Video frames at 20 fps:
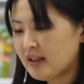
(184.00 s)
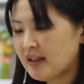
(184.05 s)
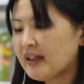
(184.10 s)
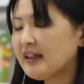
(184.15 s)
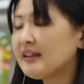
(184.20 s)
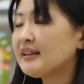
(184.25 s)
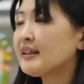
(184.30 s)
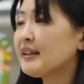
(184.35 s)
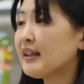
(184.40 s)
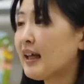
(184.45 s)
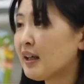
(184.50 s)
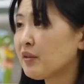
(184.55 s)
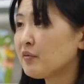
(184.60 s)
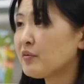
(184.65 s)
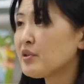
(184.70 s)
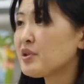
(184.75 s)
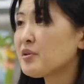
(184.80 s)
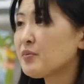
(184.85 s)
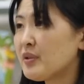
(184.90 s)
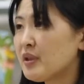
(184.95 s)
Interact
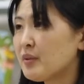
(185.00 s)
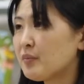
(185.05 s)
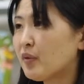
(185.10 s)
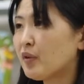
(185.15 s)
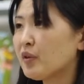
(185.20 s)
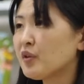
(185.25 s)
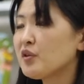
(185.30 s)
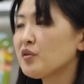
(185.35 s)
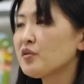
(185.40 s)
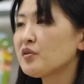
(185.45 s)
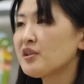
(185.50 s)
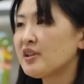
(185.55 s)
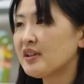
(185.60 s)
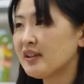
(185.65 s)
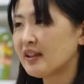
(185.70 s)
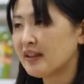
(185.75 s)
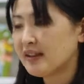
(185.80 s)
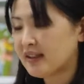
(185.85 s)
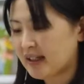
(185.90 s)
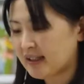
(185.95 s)
with people using
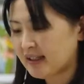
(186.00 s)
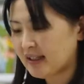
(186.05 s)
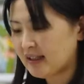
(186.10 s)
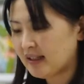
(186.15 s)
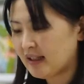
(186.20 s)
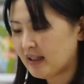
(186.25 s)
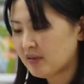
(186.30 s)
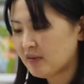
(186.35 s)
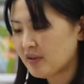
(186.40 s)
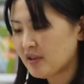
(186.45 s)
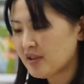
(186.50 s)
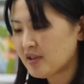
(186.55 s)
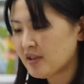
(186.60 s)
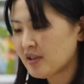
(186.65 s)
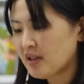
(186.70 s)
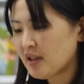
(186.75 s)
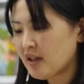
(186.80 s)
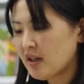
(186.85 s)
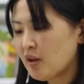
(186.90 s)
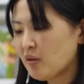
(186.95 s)
the target language
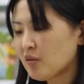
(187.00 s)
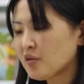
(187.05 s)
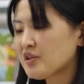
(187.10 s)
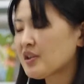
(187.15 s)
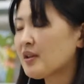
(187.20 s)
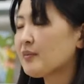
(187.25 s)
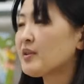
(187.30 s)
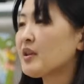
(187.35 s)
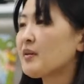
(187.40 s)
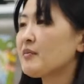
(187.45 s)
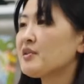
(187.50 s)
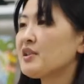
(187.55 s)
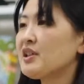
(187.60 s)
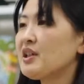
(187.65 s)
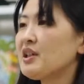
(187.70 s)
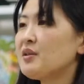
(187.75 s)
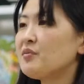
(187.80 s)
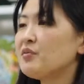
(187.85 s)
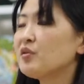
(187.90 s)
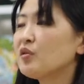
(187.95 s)
or sometimes
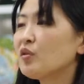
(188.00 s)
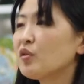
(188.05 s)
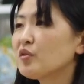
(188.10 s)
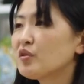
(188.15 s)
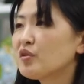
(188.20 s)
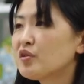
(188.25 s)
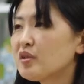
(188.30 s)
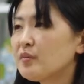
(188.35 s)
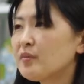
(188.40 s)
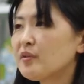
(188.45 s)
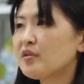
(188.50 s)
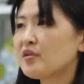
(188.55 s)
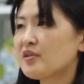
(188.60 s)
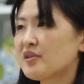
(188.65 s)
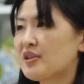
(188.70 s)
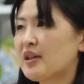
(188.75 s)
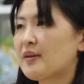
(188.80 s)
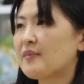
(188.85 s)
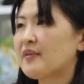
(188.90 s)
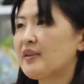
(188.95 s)
even contribute to
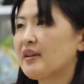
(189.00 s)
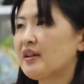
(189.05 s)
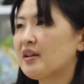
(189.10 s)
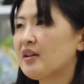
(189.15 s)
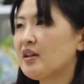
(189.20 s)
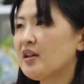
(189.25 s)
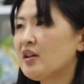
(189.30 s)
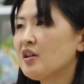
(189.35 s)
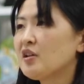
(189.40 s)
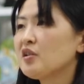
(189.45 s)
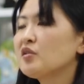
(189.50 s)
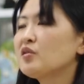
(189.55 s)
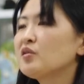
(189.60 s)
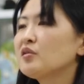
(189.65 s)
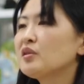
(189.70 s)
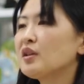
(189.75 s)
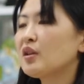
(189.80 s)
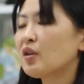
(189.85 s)
something to the